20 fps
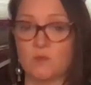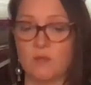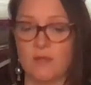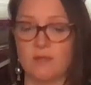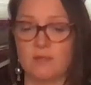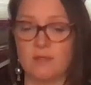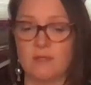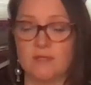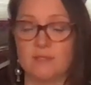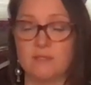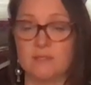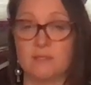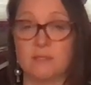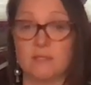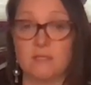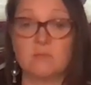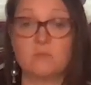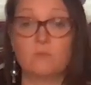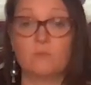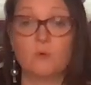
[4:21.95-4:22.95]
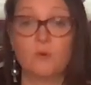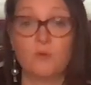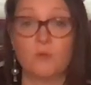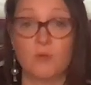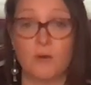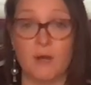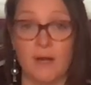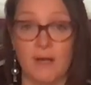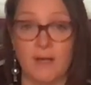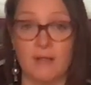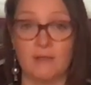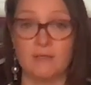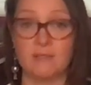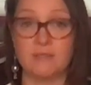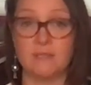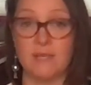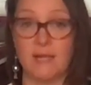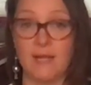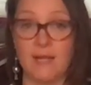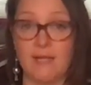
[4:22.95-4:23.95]
that this mudra,
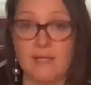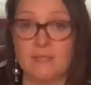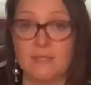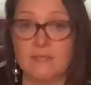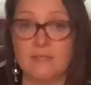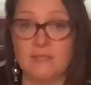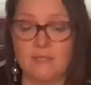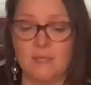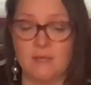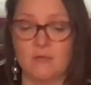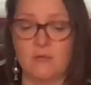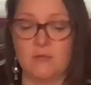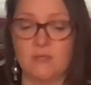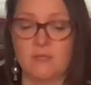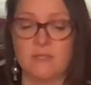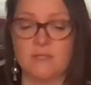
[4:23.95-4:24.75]
this hand seal,